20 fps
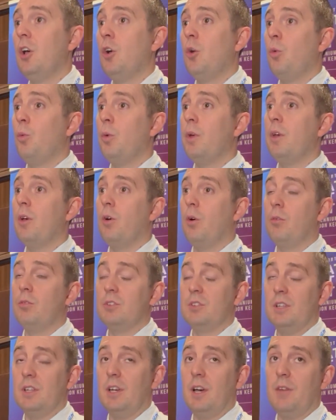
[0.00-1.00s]
We
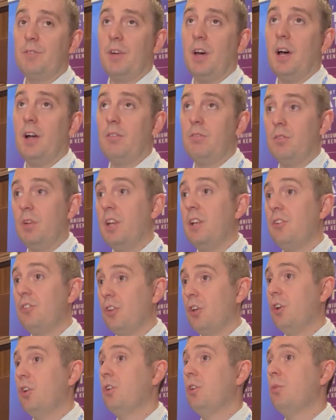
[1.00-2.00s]
obviously have our
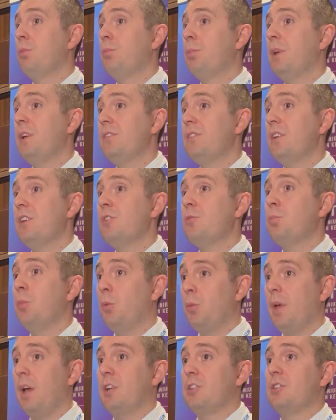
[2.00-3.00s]
internal pieces, but
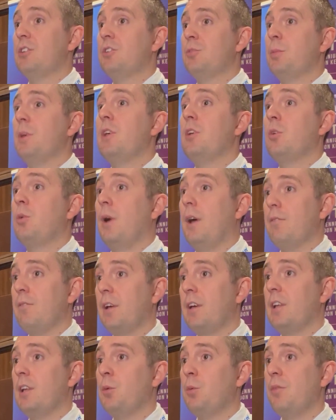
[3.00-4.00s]
we actually speak quite
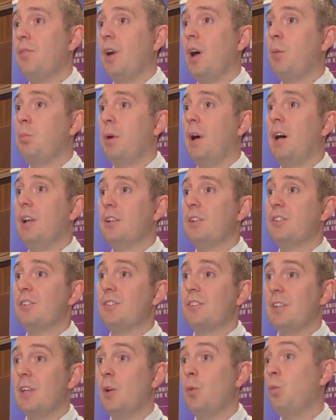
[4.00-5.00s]
regularly with our partners and
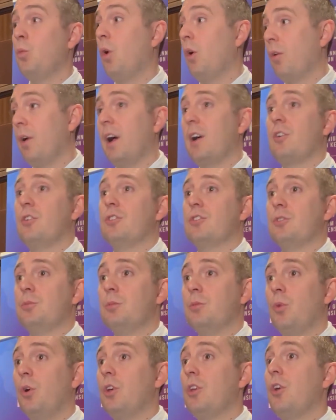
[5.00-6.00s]
say, what
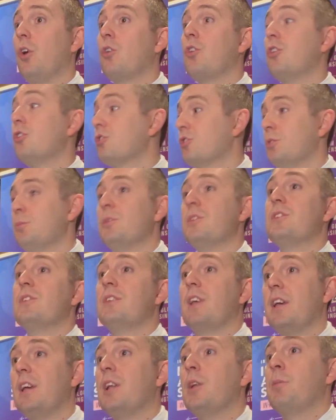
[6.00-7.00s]
are your customers
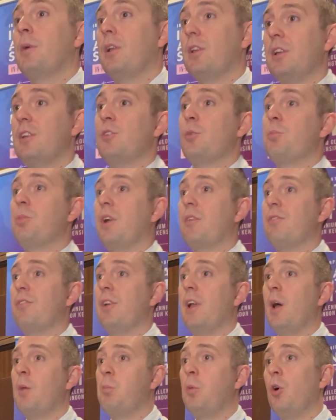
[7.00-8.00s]
saying about Leeds and
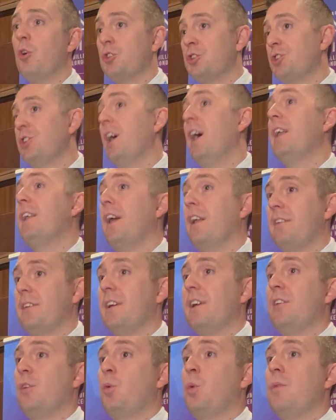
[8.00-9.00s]
Bradford Airport? Share that
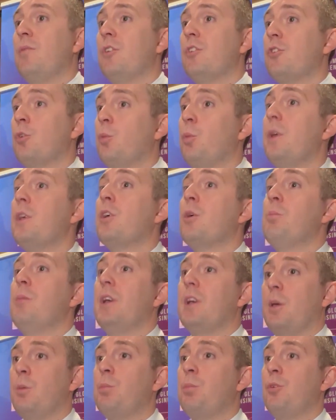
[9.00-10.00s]
data with us so we can
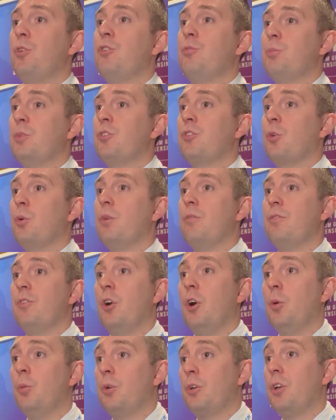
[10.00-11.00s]
make improvements going
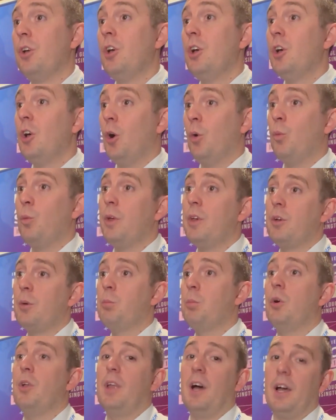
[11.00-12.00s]
forward, and we
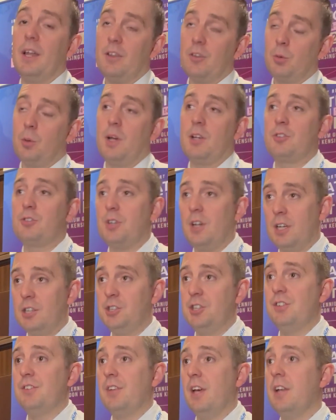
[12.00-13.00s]
can put that into our
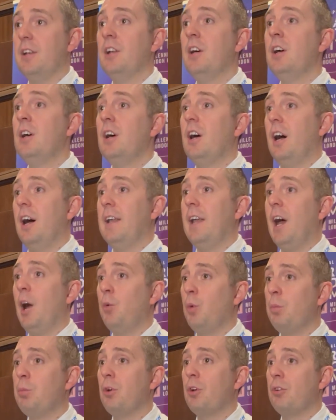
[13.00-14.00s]
strategies then and how
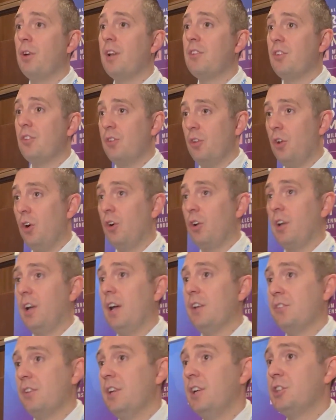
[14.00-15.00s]
we progress as an
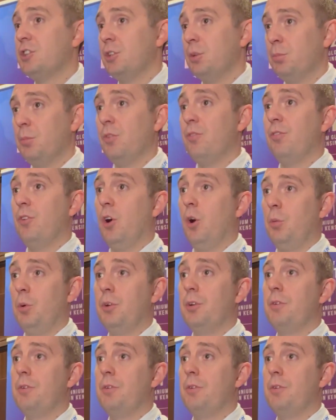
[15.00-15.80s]
organisation move forward.